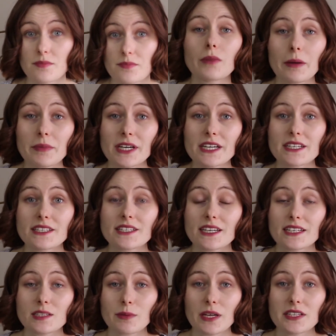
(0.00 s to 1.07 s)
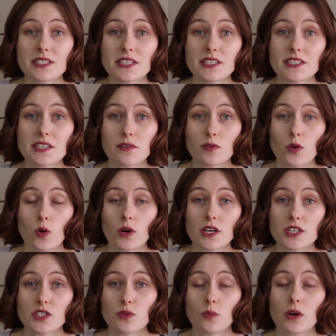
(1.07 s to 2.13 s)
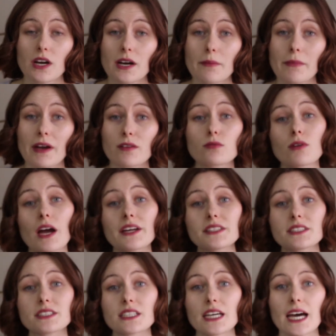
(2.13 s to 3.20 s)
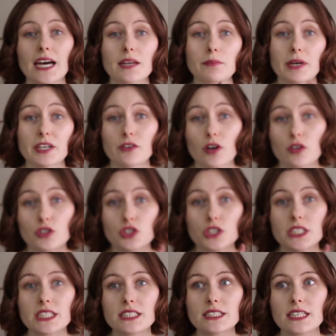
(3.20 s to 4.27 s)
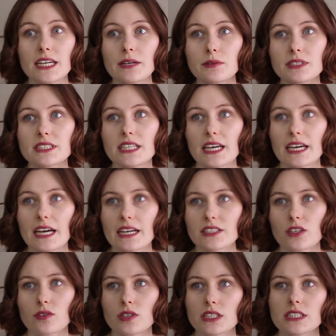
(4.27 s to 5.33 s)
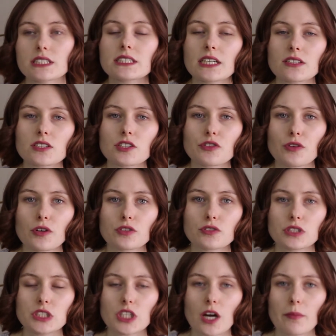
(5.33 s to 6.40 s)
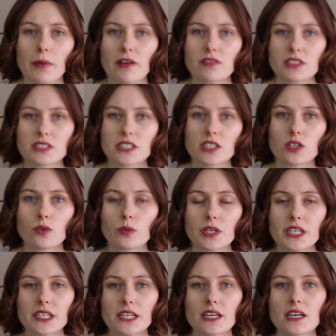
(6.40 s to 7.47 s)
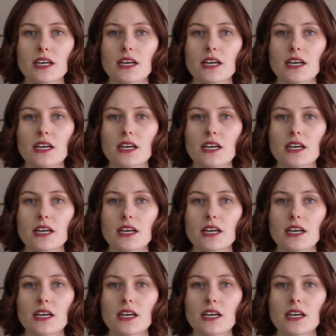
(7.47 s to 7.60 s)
My biggest expenses, of course, were my rent and my groceries, and I would say I don't necessarily grocery shop every single week.